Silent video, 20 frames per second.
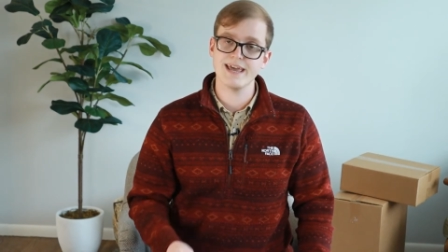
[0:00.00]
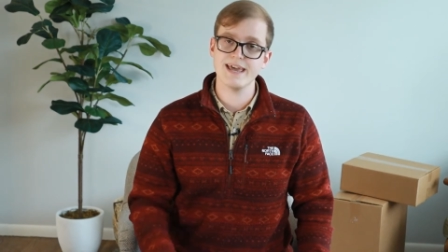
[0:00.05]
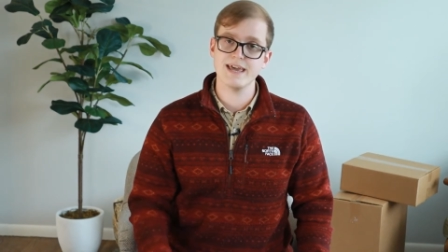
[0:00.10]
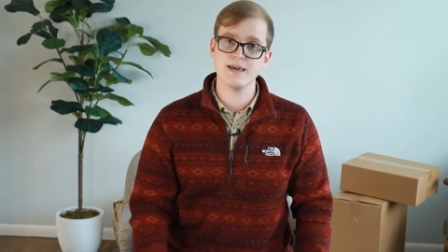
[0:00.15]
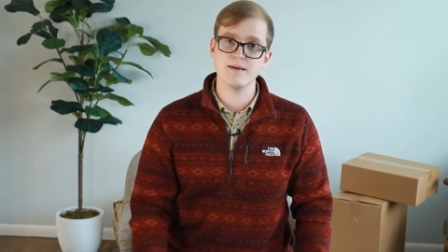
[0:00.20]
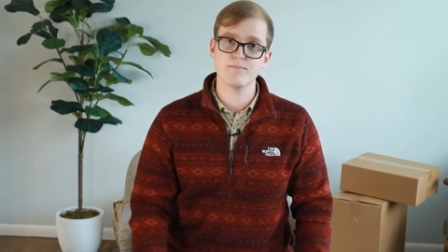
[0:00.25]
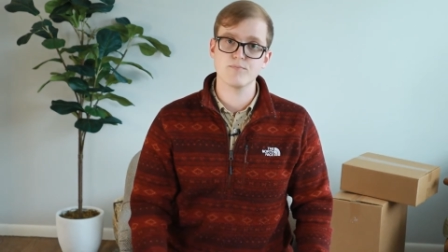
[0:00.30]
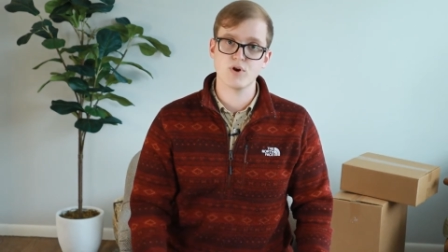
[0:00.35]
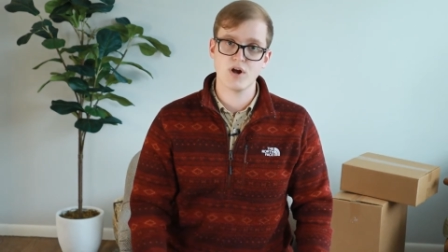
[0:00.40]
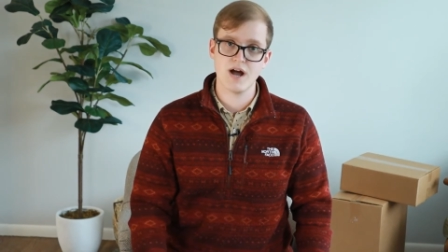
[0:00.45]

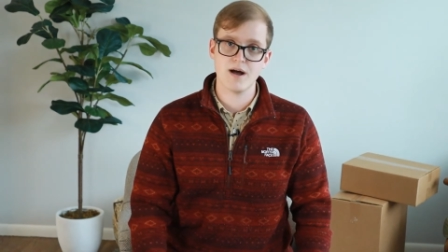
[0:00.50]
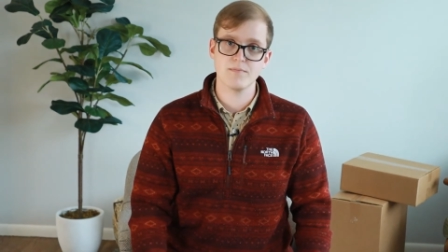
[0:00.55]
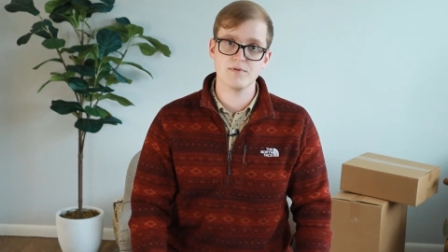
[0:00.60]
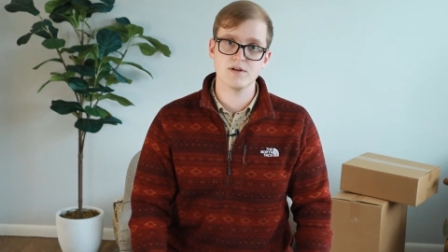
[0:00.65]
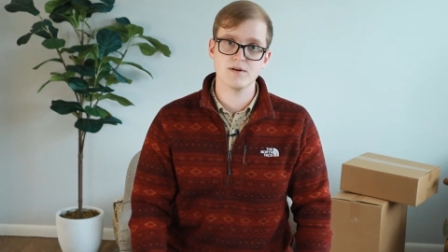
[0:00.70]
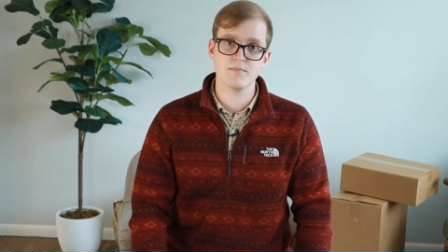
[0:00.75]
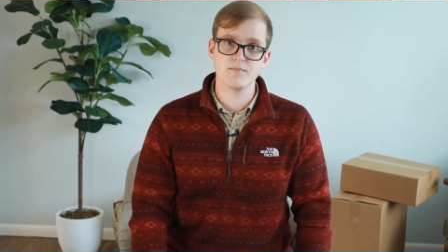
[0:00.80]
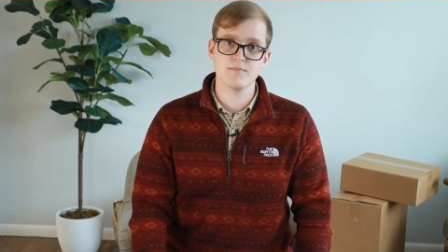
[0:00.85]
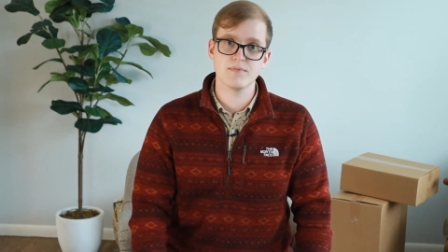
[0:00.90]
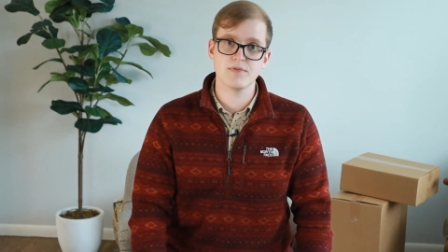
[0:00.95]
a
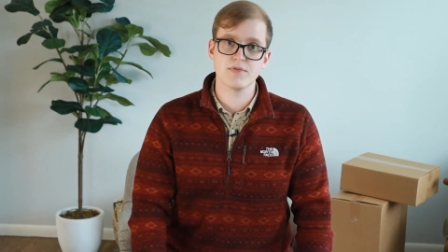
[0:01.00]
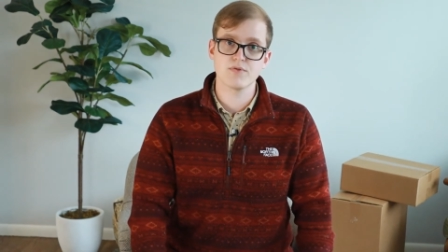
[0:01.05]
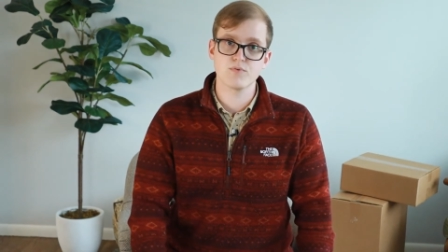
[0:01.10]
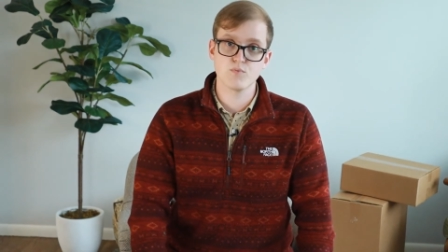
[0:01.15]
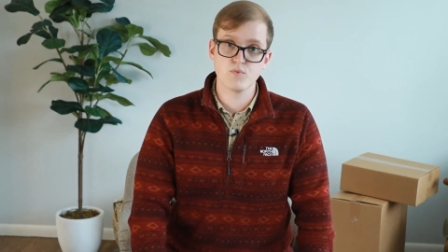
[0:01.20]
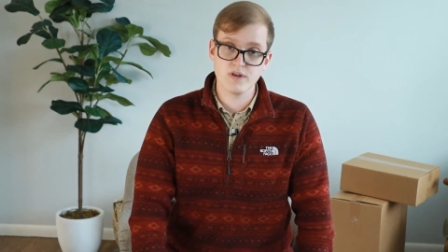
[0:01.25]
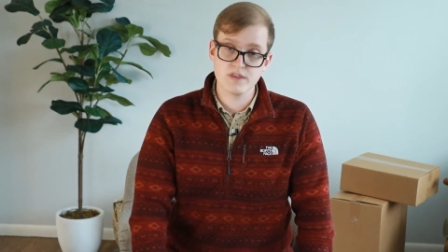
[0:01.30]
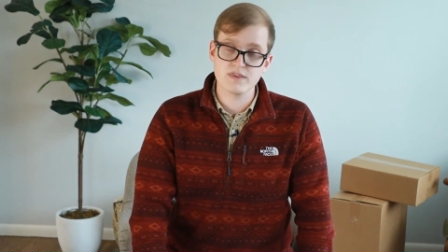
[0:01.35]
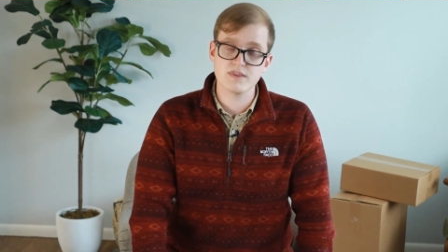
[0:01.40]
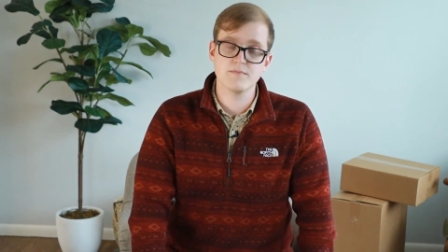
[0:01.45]
problem
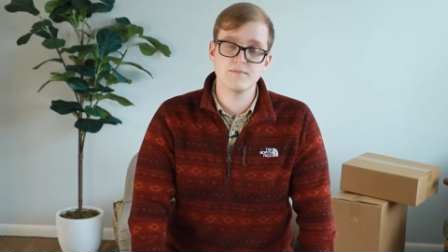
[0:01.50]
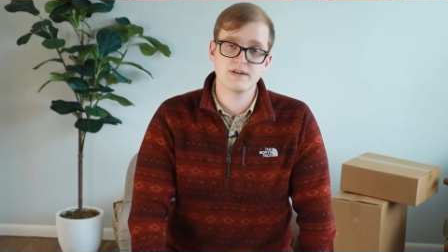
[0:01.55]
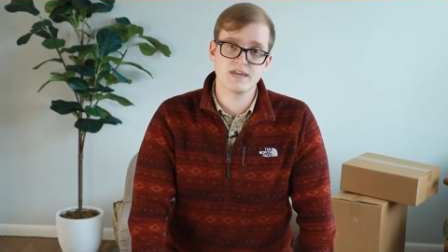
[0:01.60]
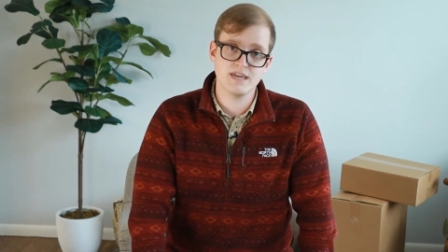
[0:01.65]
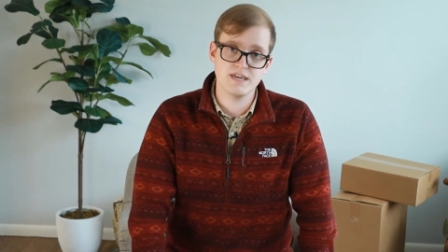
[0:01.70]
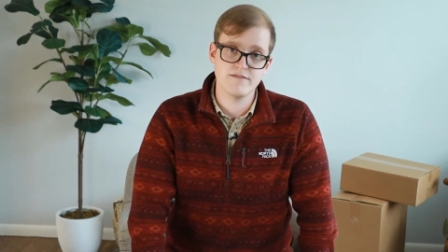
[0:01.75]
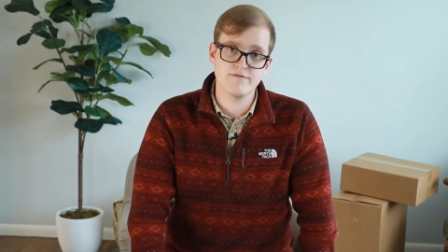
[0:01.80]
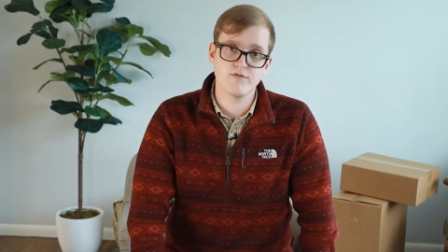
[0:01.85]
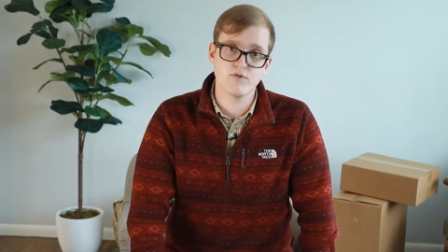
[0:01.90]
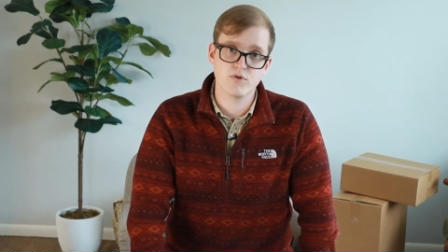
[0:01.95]
with the
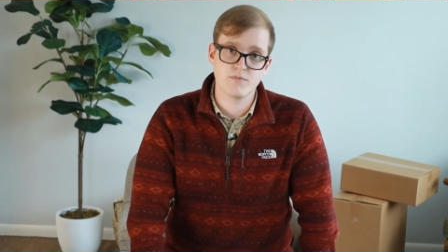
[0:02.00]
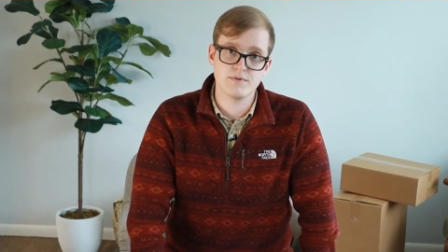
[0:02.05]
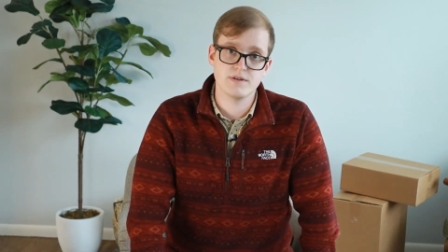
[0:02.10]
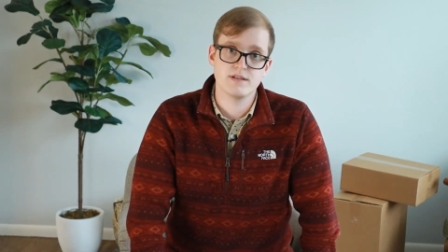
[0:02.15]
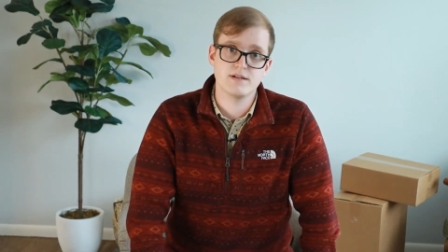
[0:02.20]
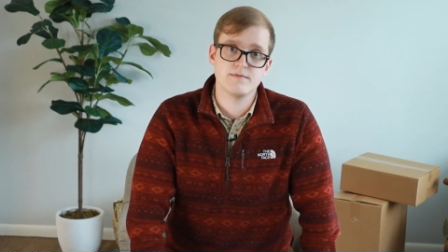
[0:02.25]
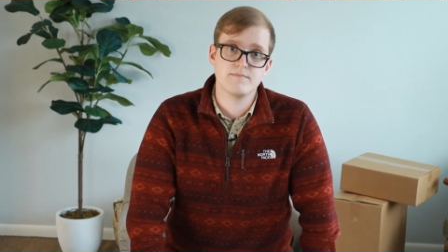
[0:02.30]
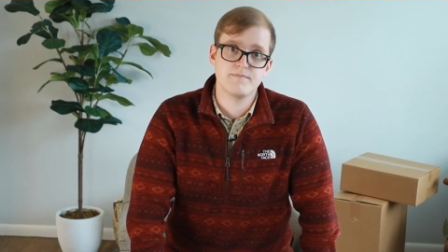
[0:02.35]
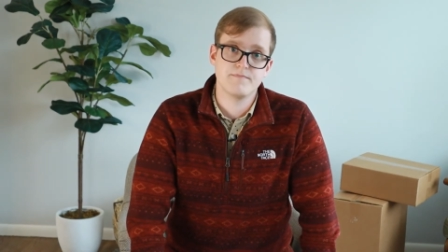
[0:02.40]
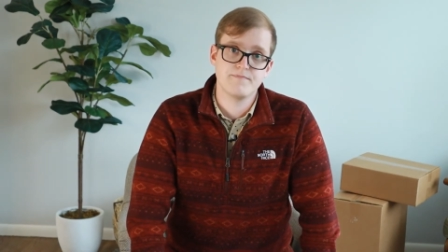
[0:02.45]
McKee formula.